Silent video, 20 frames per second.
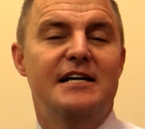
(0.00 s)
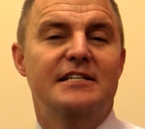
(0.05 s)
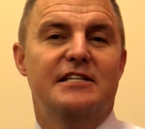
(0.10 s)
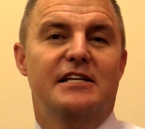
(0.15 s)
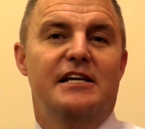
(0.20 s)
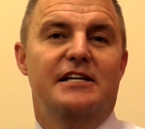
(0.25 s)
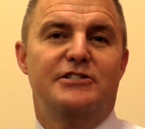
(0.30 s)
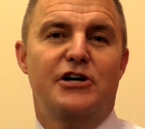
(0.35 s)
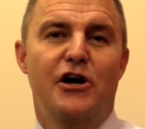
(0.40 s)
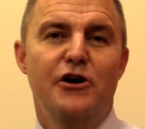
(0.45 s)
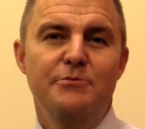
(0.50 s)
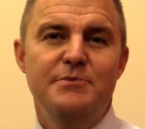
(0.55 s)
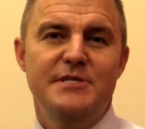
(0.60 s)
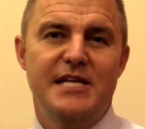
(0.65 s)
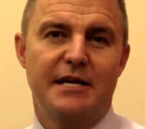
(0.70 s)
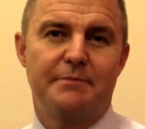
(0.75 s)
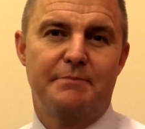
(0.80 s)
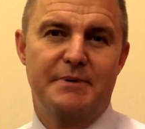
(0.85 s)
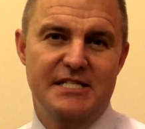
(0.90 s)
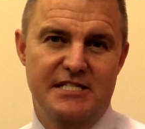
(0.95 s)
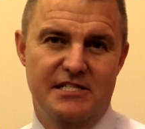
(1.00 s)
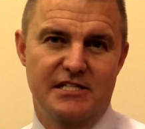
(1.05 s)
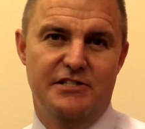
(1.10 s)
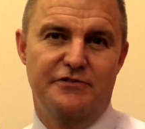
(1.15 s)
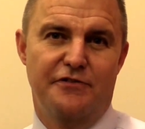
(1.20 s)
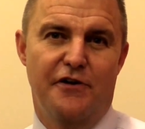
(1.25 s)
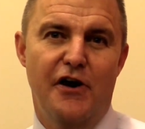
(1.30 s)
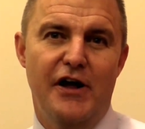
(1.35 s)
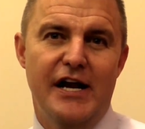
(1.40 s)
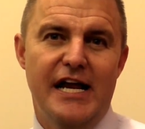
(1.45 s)
So that's HomeSec Business
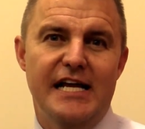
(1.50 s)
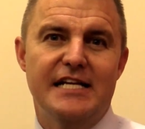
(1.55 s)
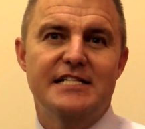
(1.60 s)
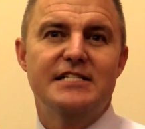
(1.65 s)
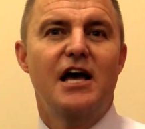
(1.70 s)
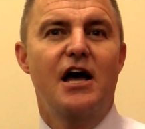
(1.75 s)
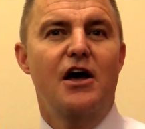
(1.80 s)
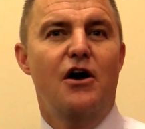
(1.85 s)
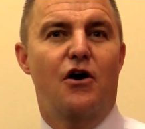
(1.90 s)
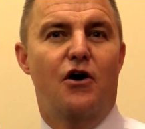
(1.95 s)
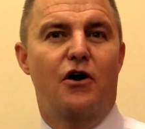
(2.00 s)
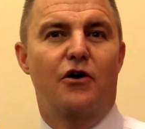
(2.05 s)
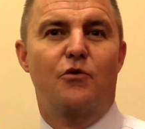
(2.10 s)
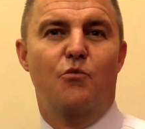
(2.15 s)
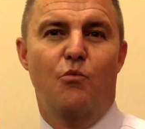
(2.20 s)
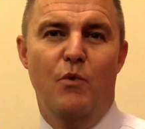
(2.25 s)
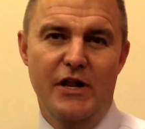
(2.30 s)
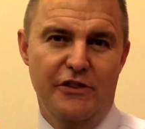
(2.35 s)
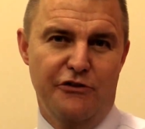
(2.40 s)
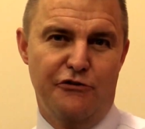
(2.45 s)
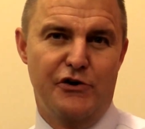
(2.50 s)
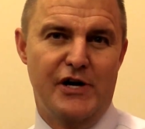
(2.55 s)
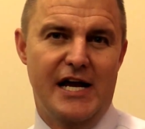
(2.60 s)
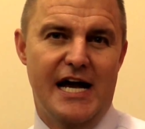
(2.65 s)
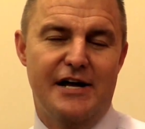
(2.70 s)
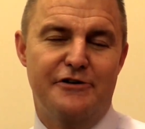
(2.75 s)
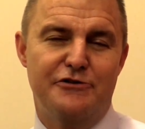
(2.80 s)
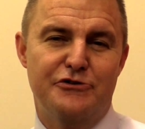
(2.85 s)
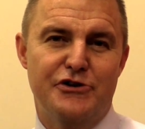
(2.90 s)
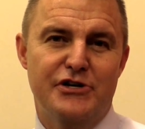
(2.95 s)
Finance on one three
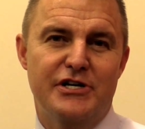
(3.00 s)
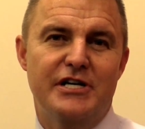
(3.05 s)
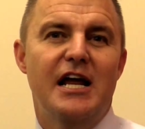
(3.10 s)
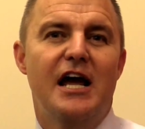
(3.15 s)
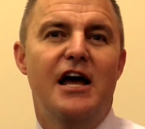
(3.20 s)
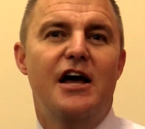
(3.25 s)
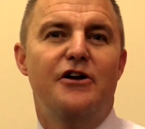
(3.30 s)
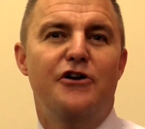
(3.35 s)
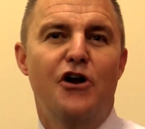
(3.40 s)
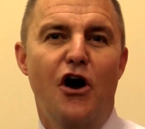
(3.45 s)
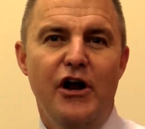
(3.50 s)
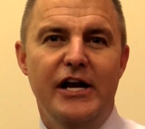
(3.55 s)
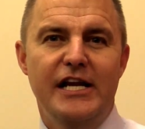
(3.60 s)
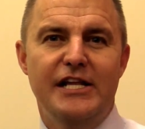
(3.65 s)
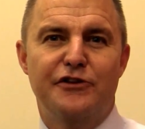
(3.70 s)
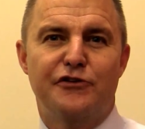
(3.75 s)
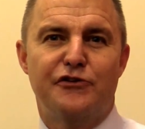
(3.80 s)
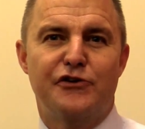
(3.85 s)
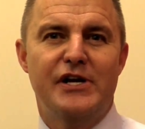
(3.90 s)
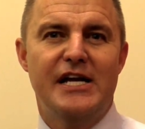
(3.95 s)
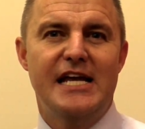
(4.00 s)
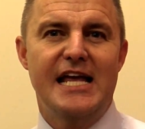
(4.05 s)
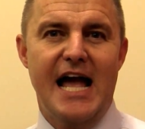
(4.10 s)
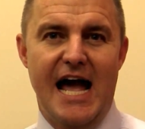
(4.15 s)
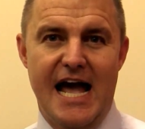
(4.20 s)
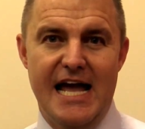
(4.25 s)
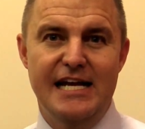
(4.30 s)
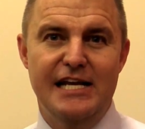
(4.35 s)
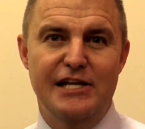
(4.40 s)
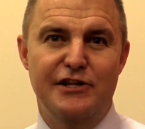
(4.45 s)
hundred, ninety-three,
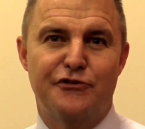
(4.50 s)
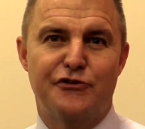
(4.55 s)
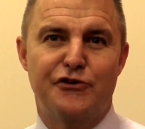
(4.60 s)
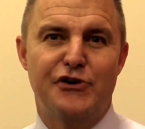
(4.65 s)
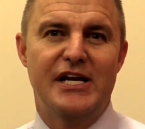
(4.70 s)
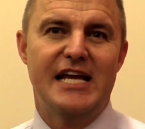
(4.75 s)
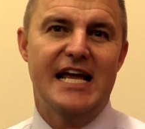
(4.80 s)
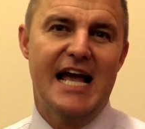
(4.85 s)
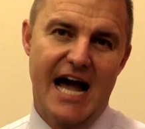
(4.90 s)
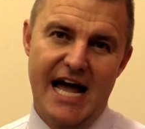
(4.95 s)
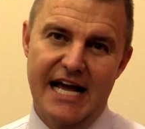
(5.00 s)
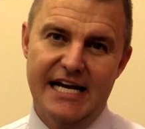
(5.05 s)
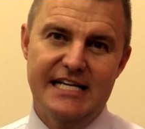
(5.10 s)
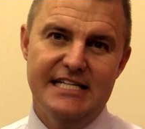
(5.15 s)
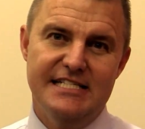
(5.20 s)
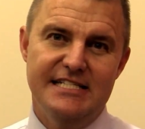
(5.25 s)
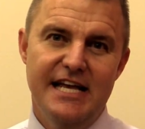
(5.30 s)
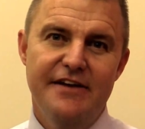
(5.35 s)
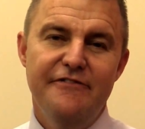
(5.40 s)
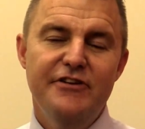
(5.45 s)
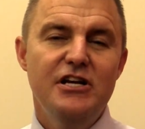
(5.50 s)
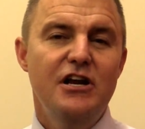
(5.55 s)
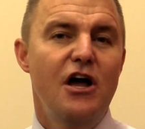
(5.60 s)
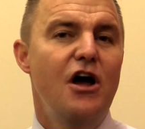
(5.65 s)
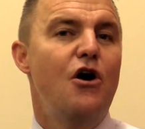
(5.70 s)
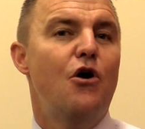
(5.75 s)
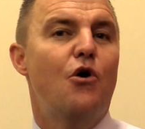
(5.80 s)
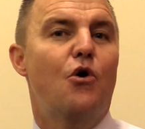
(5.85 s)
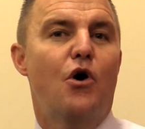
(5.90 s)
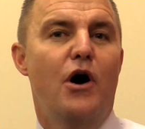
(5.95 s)
eighty-three, eighty-seven
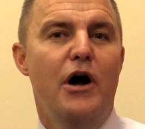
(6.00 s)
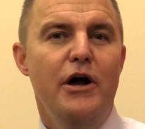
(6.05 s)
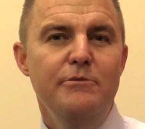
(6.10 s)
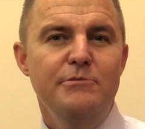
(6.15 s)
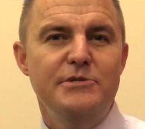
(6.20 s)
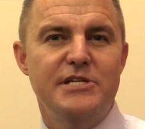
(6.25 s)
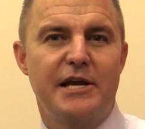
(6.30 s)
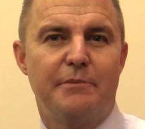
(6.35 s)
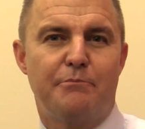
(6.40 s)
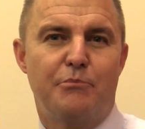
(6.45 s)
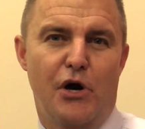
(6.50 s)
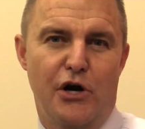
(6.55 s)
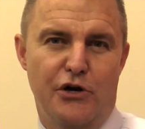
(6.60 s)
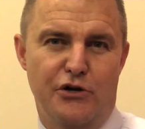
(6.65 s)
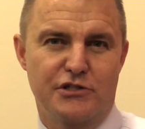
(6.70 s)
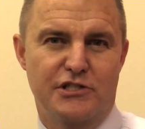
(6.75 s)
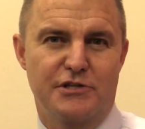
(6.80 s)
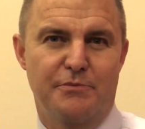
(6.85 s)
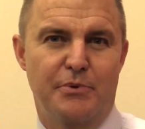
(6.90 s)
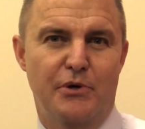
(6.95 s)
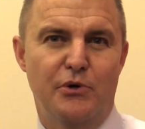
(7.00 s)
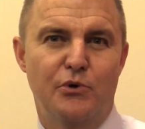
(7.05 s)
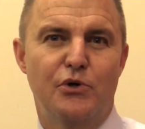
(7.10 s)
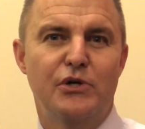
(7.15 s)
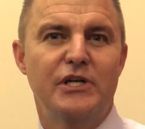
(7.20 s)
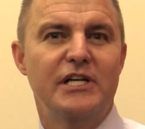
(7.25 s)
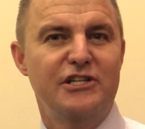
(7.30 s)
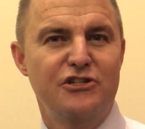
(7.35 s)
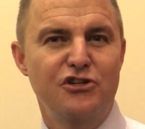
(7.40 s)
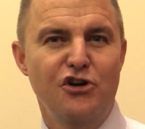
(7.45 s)
or homesec broker
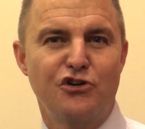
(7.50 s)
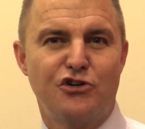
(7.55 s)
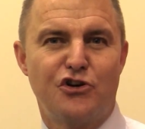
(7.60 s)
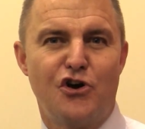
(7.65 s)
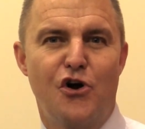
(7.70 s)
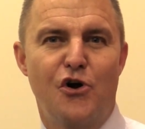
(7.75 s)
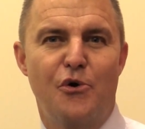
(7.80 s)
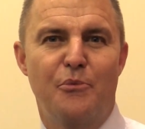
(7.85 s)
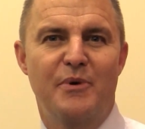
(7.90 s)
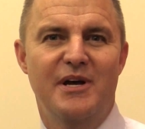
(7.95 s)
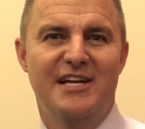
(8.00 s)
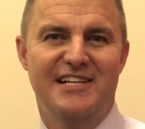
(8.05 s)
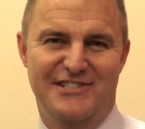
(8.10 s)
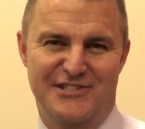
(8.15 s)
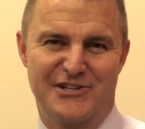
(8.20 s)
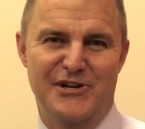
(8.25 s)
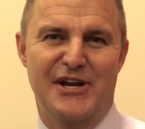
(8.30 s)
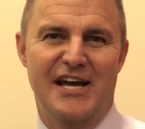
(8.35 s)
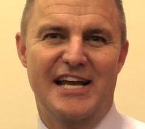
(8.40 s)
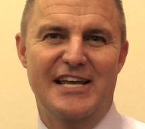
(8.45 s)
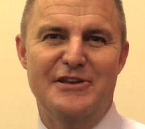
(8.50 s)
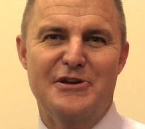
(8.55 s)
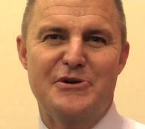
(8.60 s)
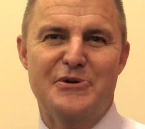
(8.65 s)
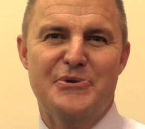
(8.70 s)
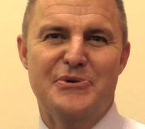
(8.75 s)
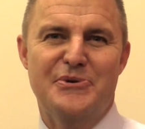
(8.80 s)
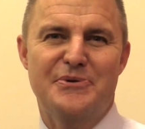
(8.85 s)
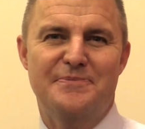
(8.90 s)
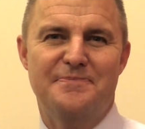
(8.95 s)
support dot com dot a
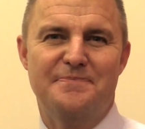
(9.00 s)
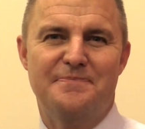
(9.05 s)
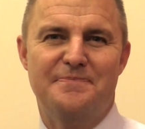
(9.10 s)
u.